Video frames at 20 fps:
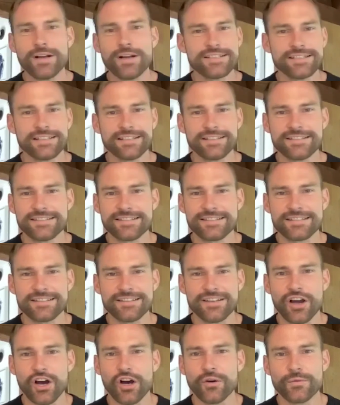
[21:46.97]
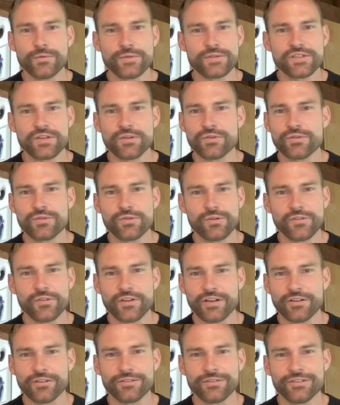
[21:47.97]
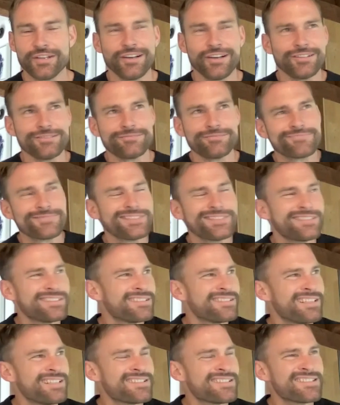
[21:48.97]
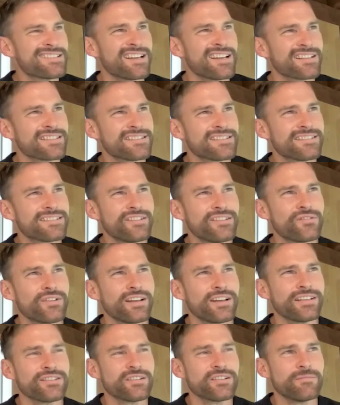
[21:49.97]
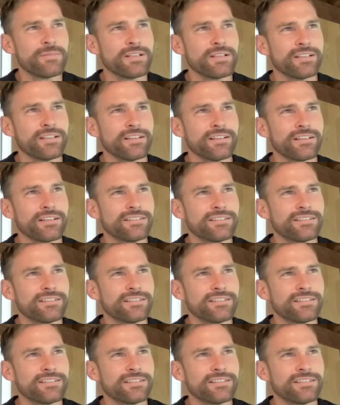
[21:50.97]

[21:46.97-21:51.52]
wasn't. No, it was so cool though. No, that sucks. You're right. I should have been there.